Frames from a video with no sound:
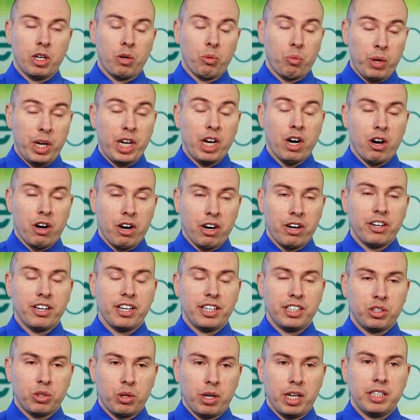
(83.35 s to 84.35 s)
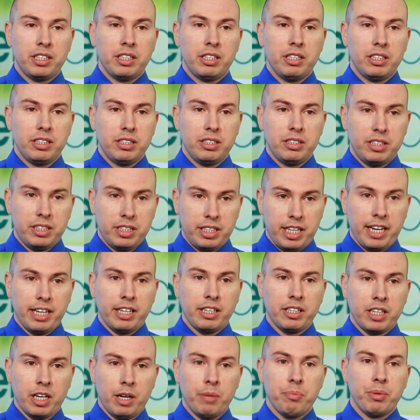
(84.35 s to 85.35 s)
Uh, we are a trend
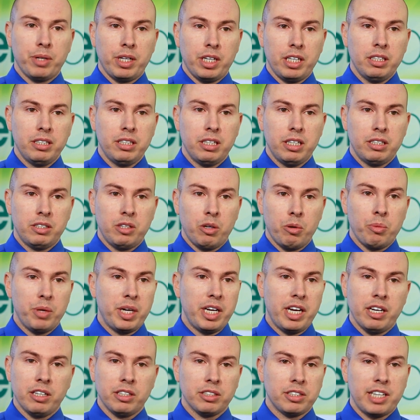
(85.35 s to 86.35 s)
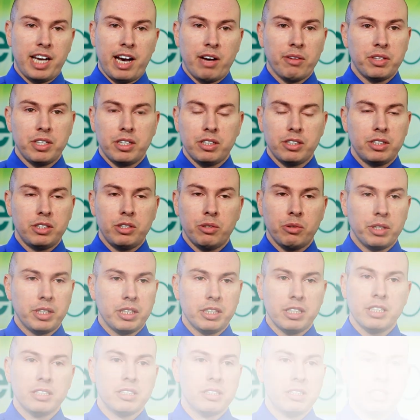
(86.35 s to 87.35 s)
setting company. Nobody else out there is doing
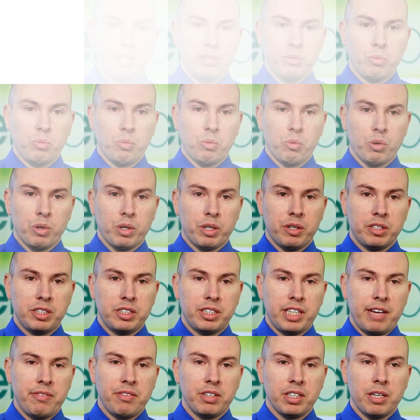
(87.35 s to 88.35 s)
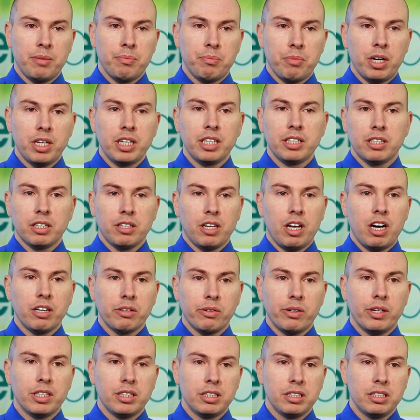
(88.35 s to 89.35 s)
this. We're saving them money in the long
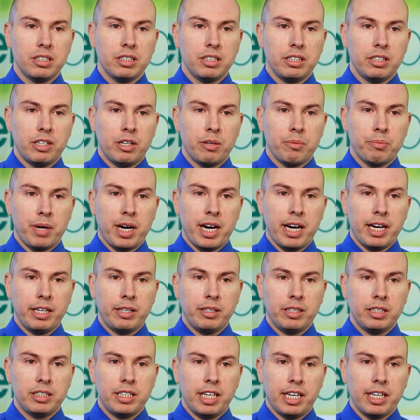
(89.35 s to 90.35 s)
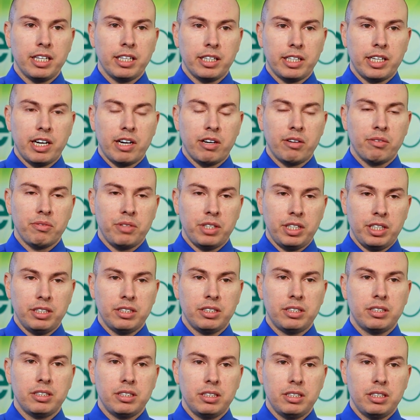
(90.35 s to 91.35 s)
run, you know, by taking care of
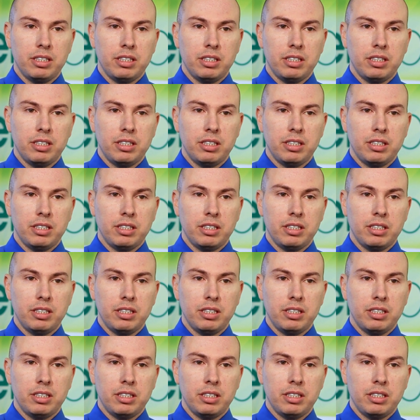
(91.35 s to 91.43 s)
these